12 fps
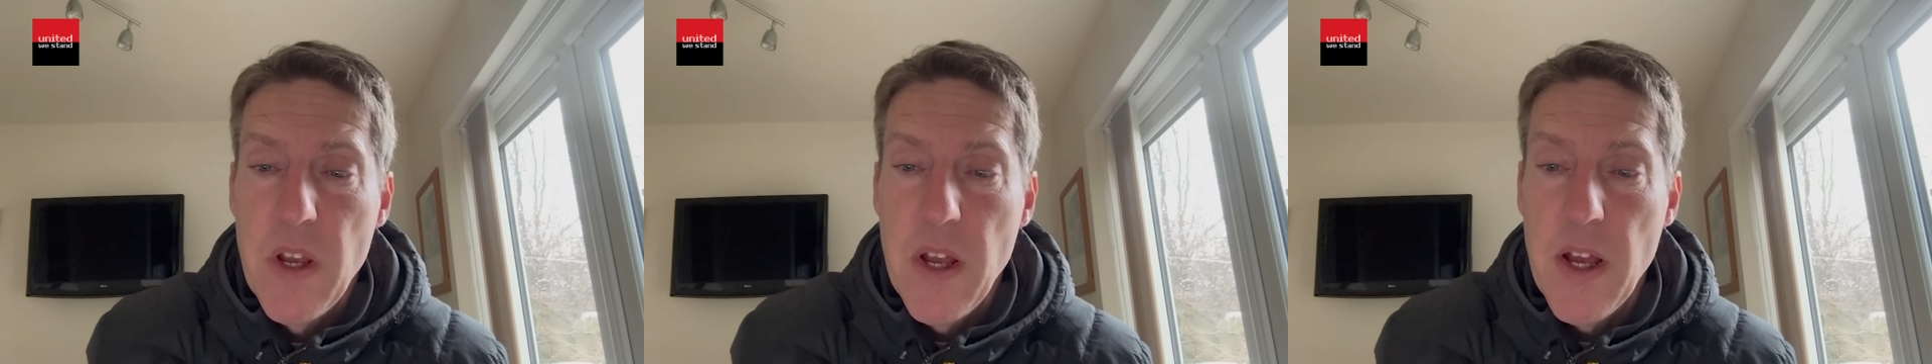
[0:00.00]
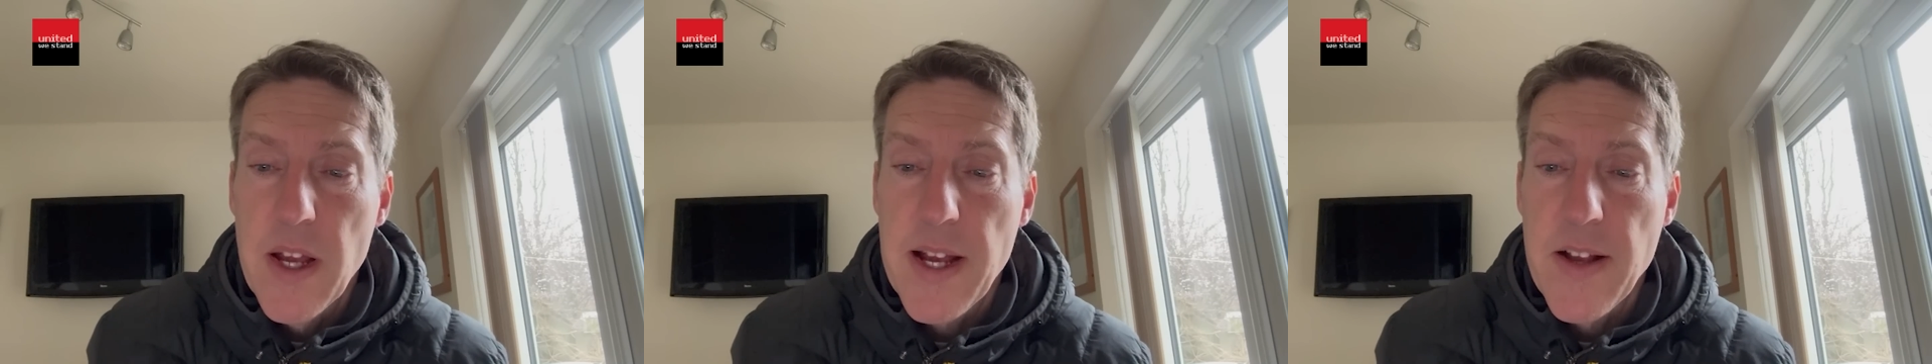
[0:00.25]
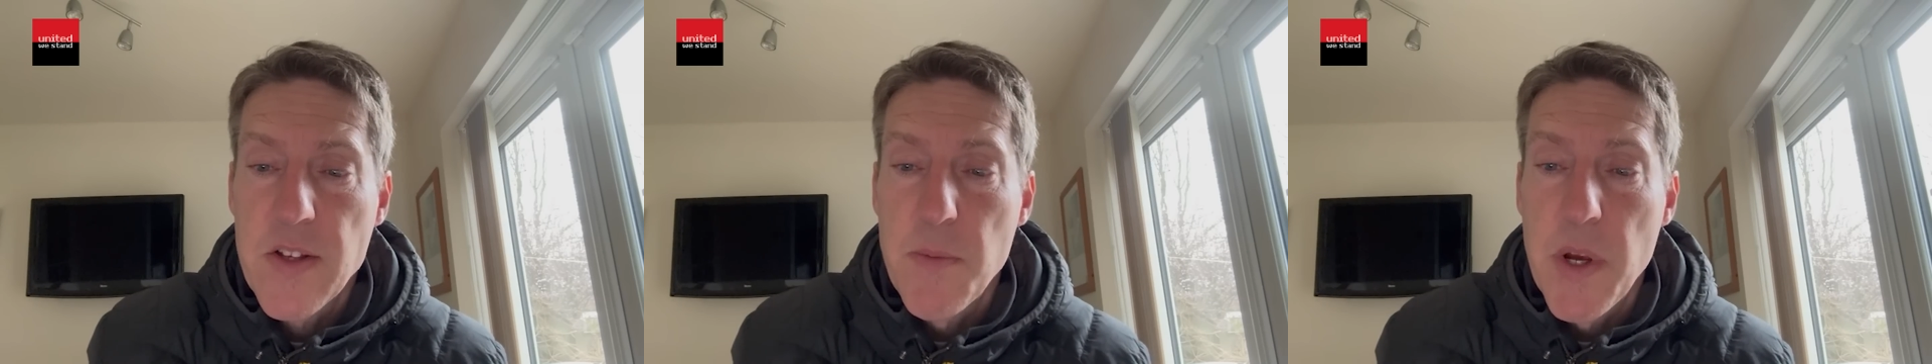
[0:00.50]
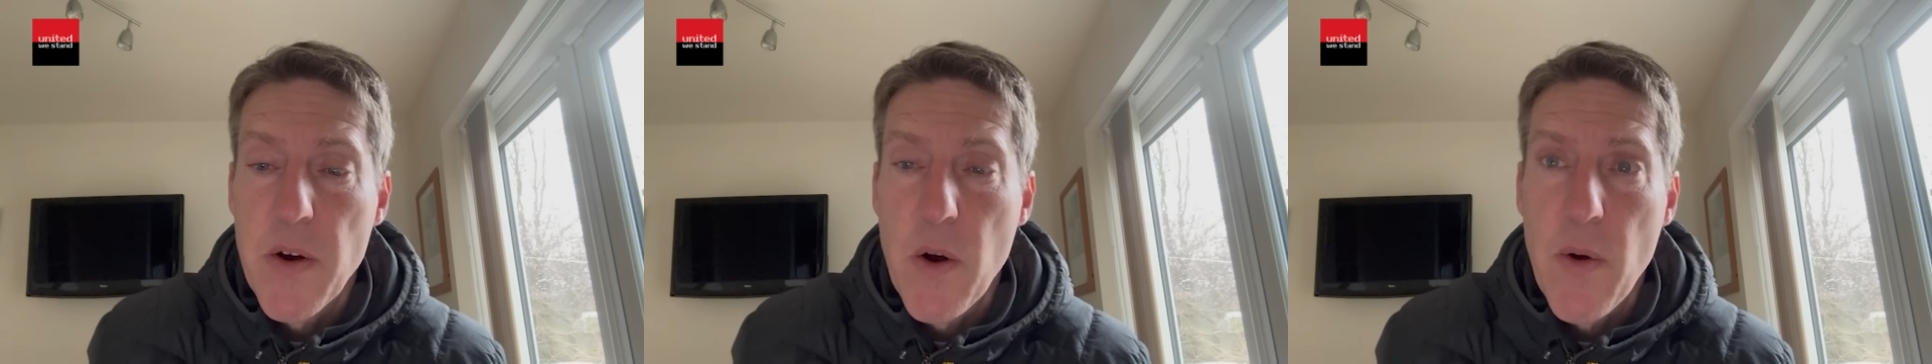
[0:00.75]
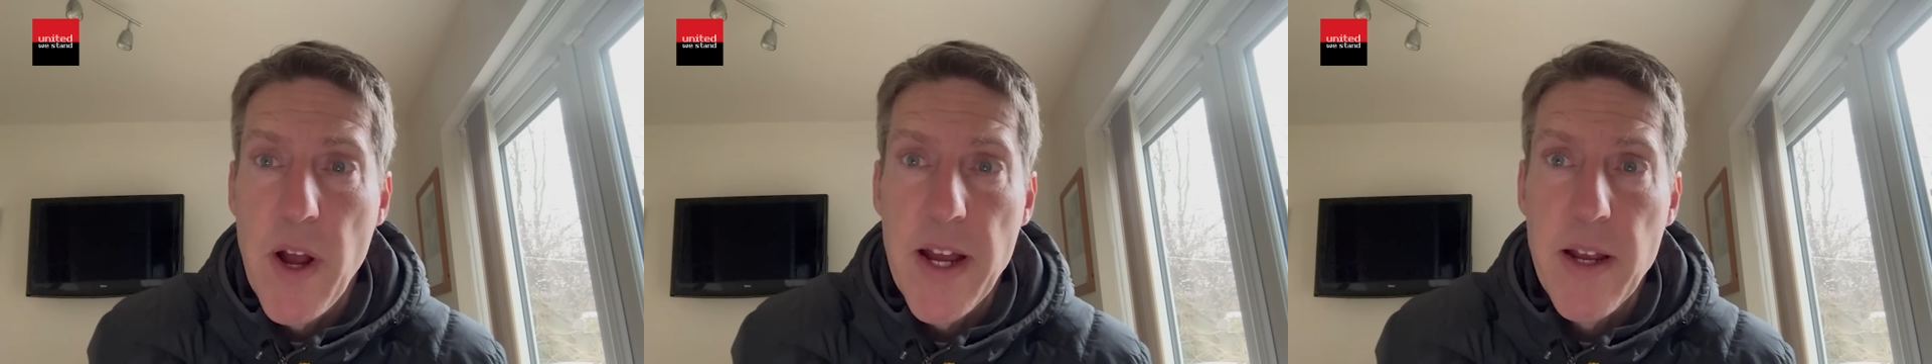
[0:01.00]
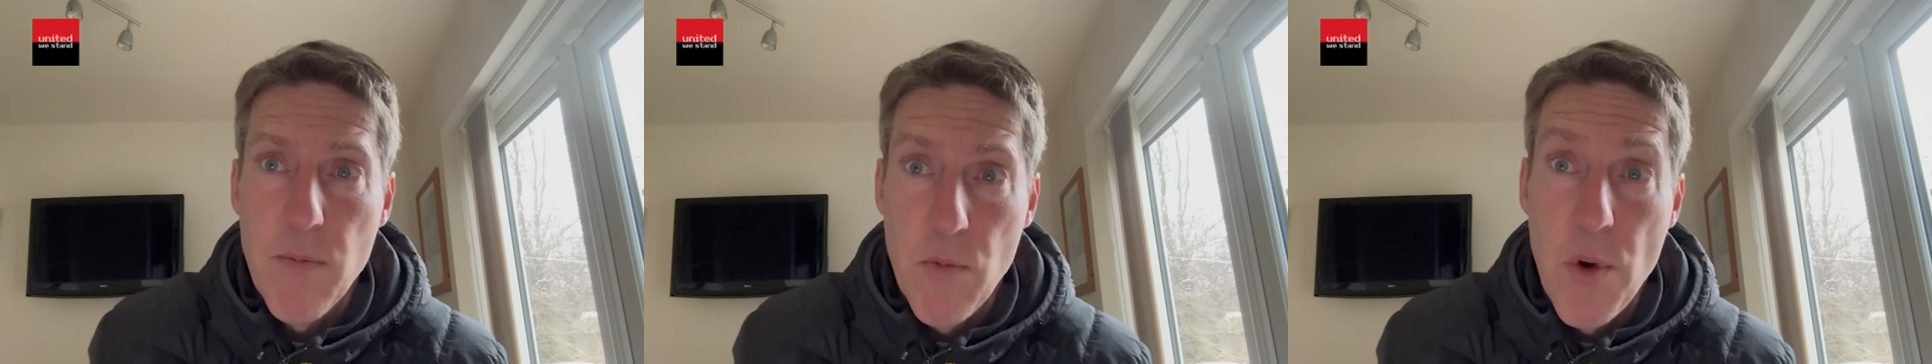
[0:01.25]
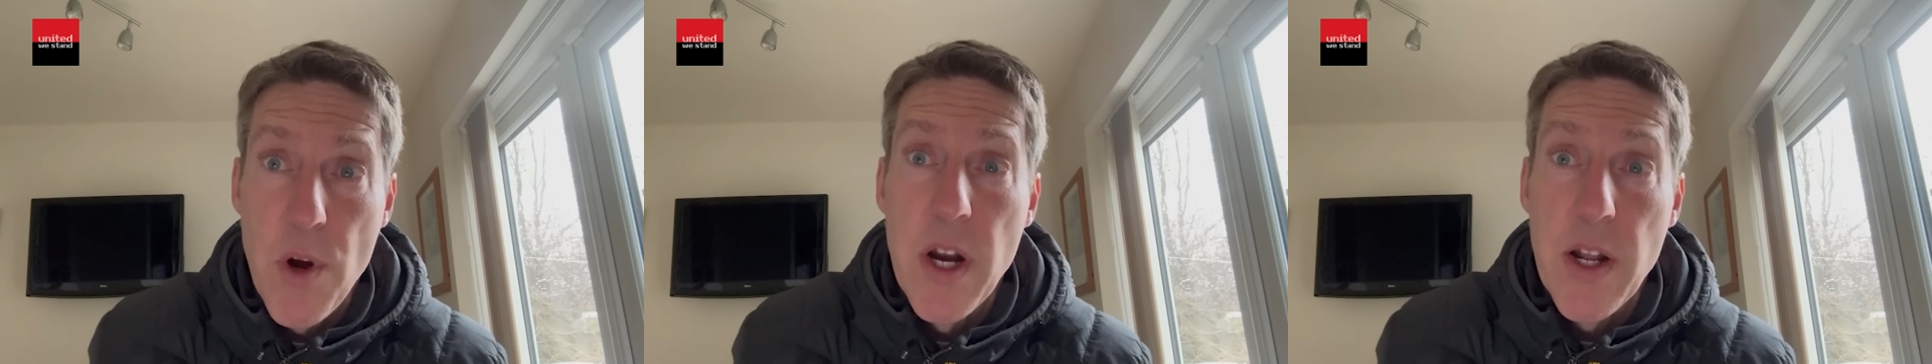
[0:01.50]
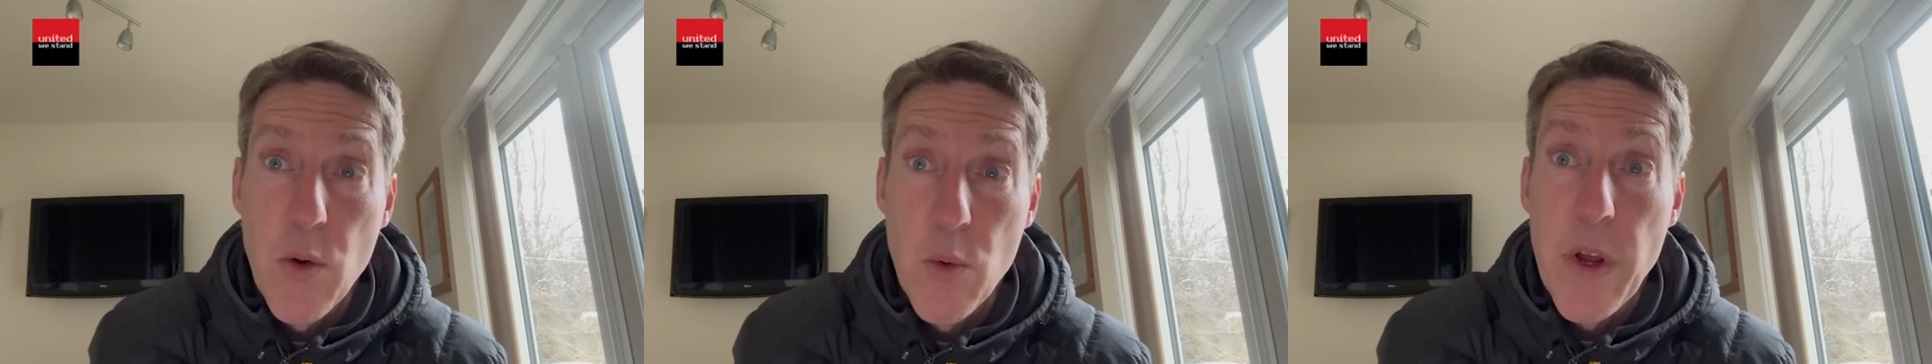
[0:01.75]
Casemiro, 8, really
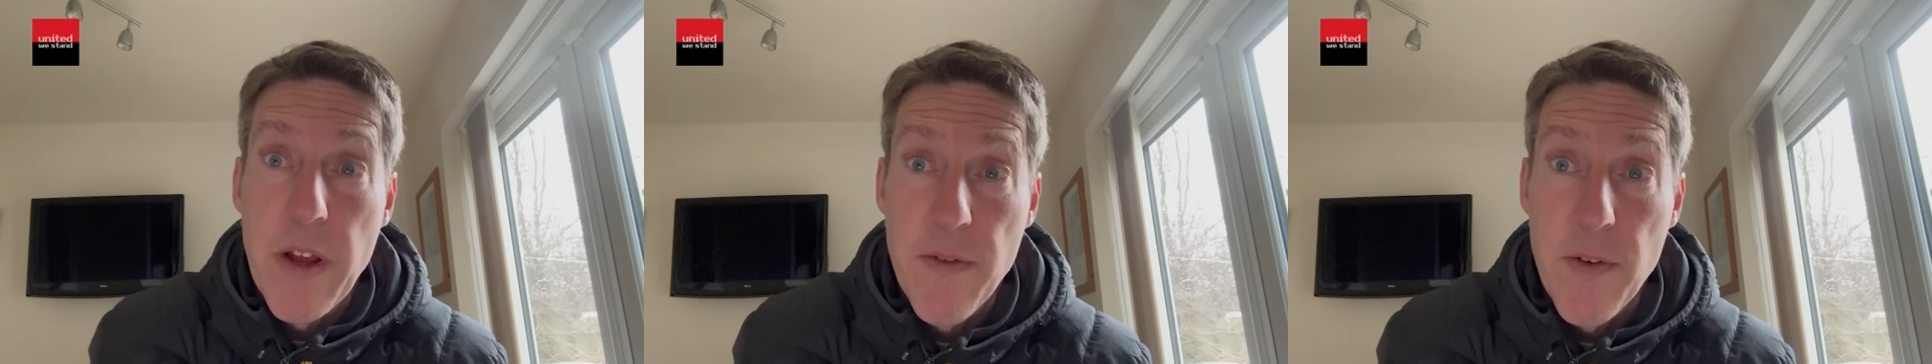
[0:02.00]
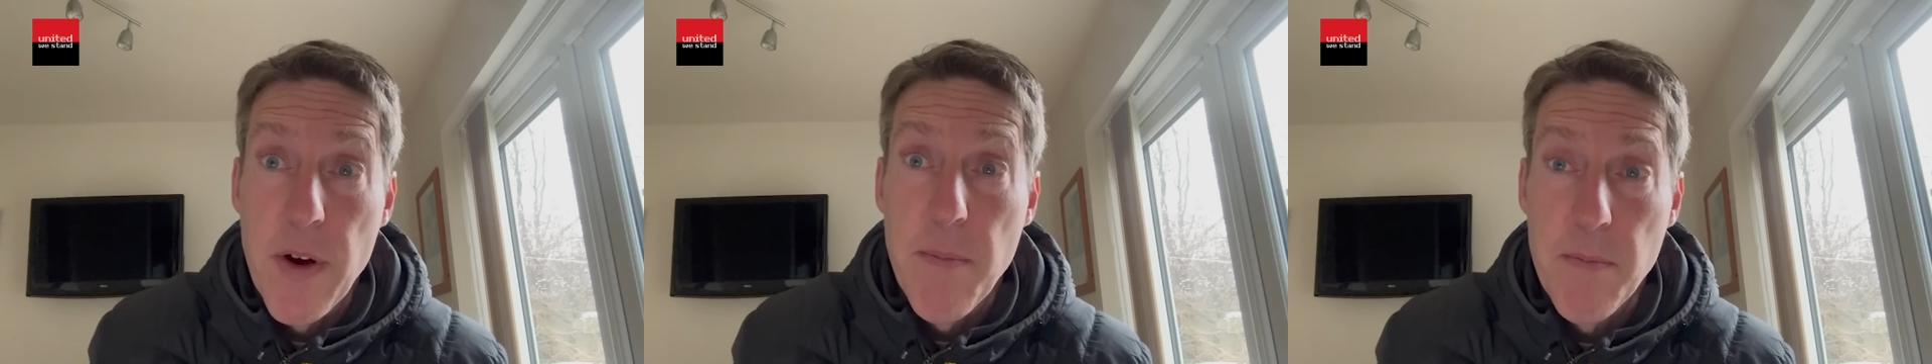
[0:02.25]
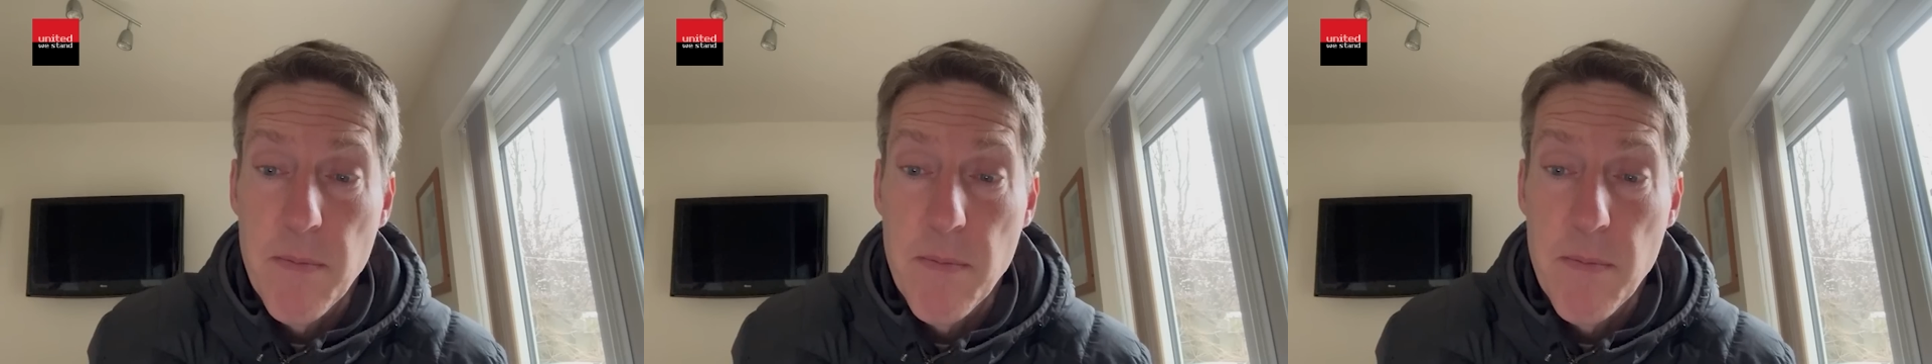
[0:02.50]
good week for him.